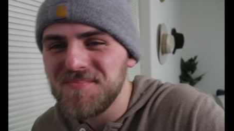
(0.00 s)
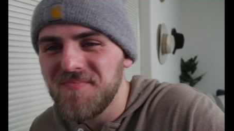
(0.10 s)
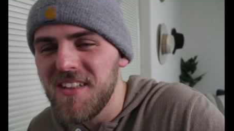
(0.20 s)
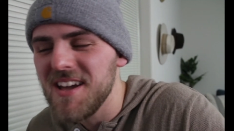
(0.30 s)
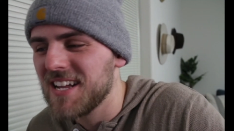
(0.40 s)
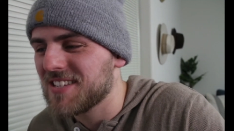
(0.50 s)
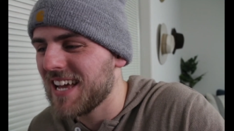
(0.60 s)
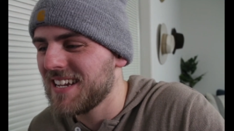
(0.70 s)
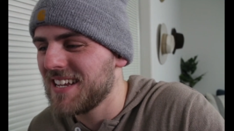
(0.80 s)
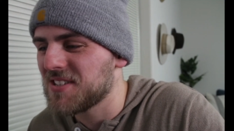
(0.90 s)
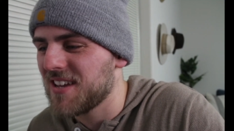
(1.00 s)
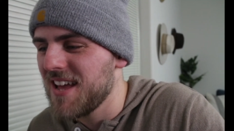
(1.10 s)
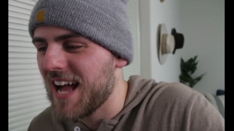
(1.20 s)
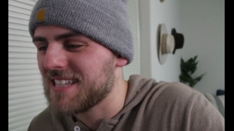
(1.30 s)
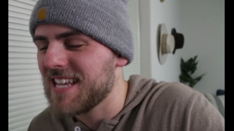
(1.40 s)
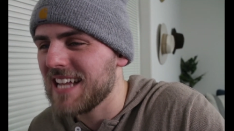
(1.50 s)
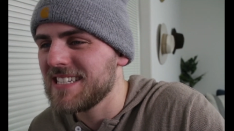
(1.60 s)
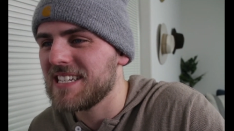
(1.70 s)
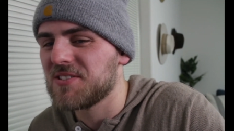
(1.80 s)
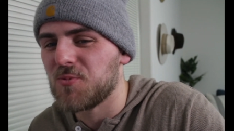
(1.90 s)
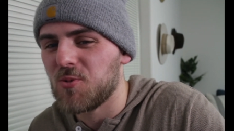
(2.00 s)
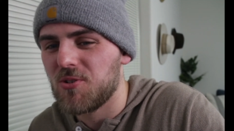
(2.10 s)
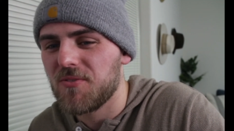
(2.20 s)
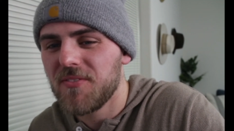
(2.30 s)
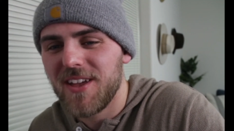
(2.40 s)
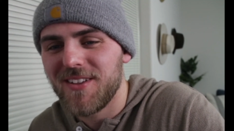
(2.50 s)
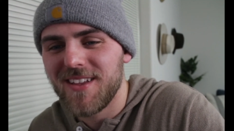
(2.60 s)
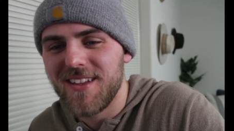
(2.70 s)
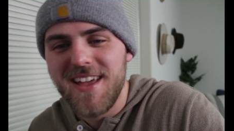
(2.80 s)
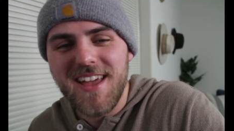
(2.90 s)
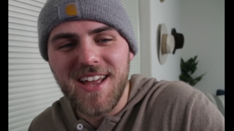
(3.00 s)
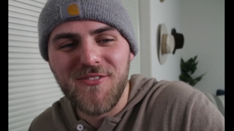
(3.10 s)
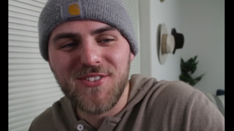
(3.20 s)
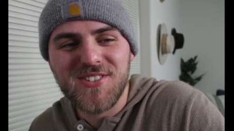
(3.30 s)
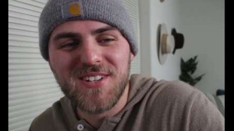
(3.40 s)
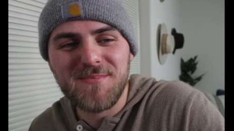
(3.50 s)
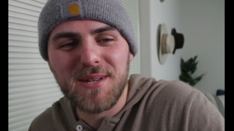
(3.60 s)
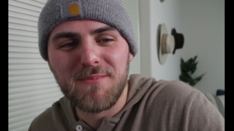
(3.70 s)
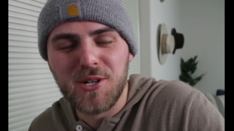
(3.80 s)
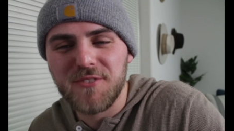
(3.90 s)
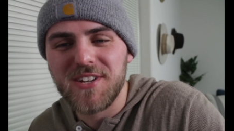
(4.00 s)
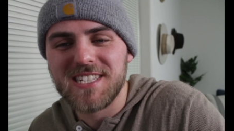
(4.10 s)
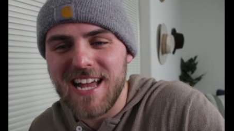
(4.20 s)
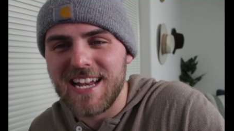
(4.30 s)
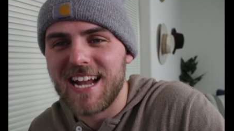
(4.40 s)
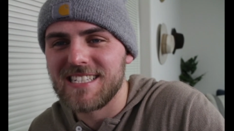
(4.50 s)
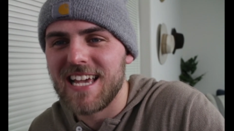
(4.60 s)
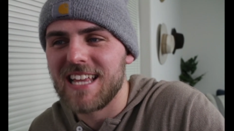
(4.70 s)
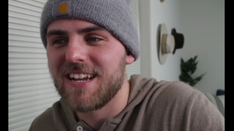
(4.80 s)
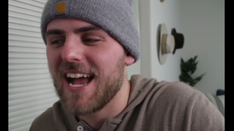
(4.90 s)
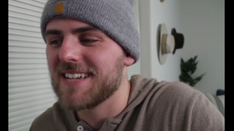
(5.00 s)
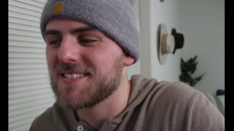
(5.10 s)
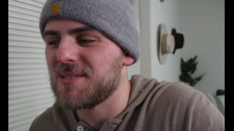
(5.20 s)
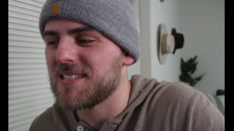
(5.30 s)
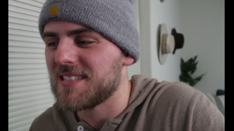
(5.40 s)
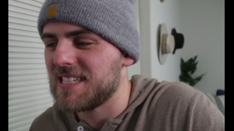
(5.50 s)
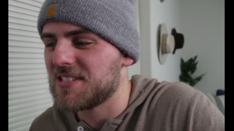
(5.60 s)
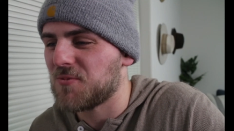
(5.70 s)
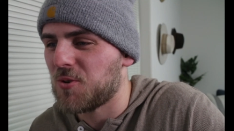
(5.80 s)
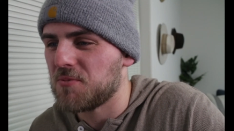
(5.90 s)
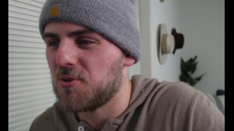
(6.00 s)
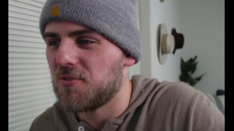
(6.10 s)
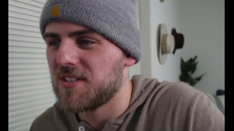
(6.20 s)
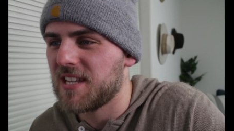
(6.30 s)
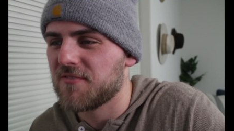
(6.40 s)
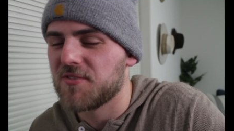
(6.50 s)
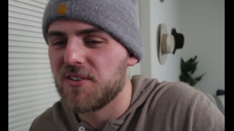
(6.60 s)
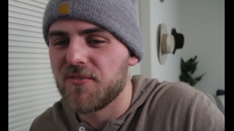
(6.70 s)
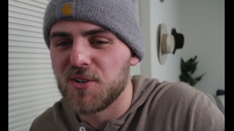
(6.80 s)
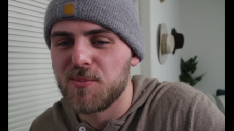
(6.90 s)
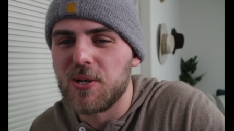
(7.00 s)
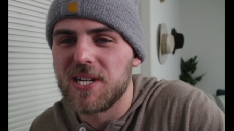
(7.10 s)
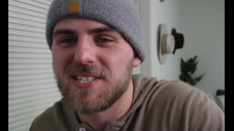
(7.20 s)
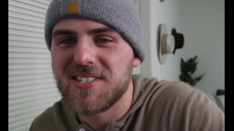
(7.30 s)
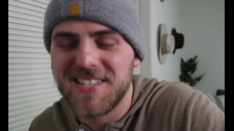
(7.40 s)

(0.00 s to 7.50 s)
A 10 needs a wolf. If it's going to be a perfect 10 out of 10, there has to be at least one wolf in there for the fur boys.